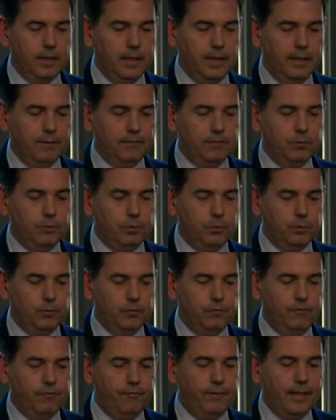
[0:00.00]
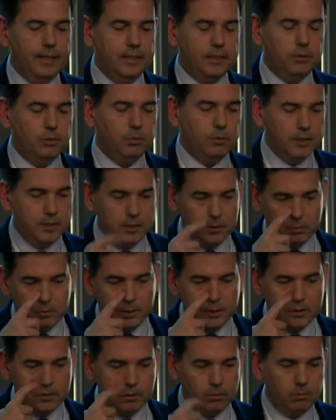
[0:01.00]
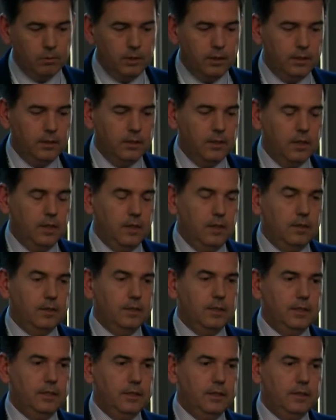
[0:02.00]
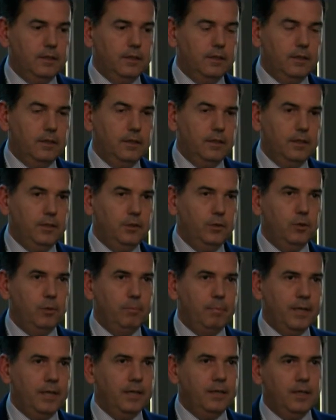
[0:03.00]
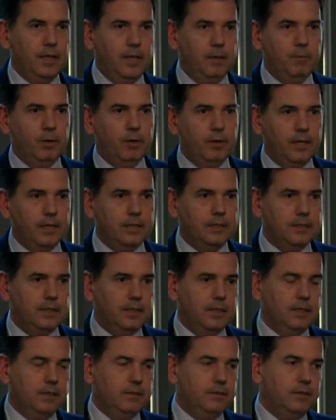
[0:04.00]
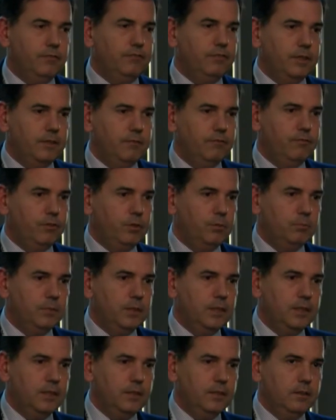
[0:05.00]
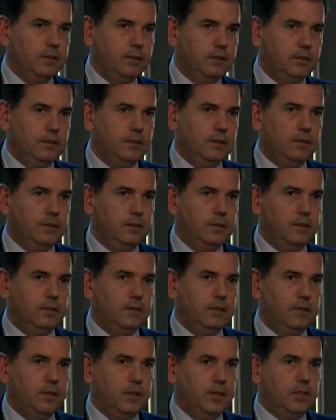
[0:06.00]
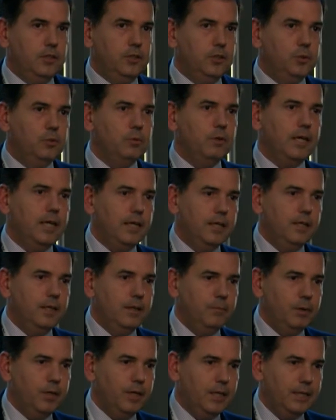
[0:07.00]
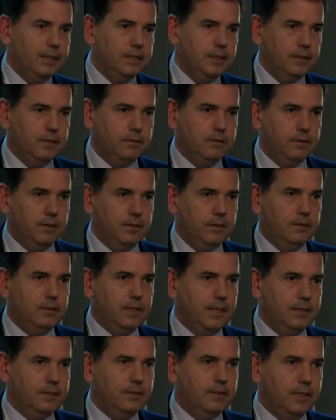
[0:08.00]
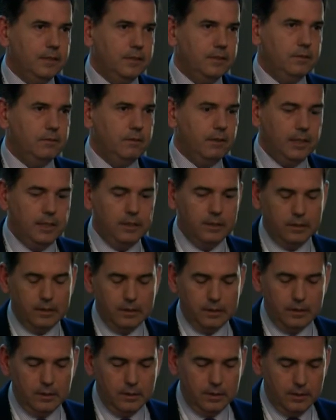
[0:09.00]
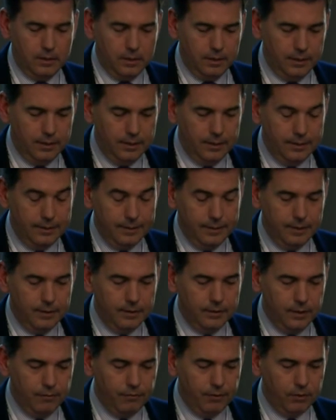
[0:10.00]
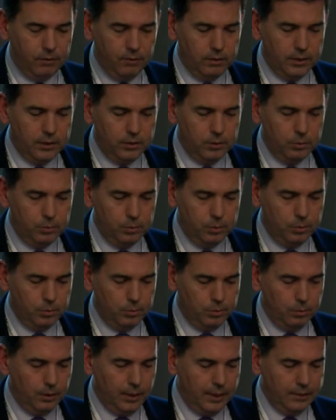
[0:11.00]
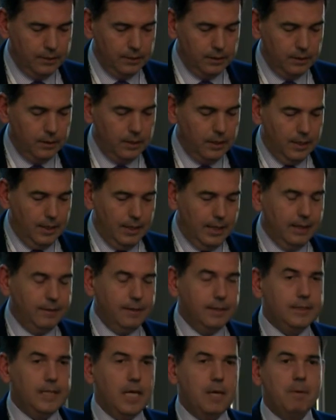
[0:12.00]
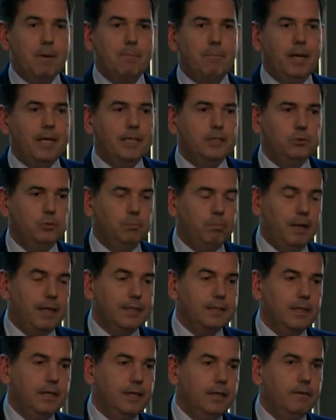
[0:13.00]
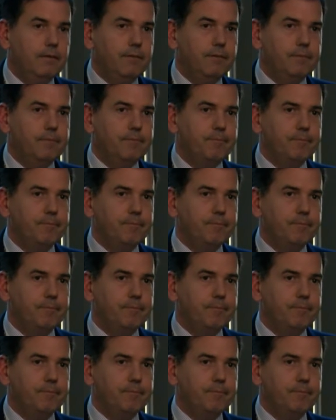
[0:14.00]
have to face to a situation where the European MRLs are different from the UK MRLs, and that's really a difficult issue to handle. And the same applies to plant health.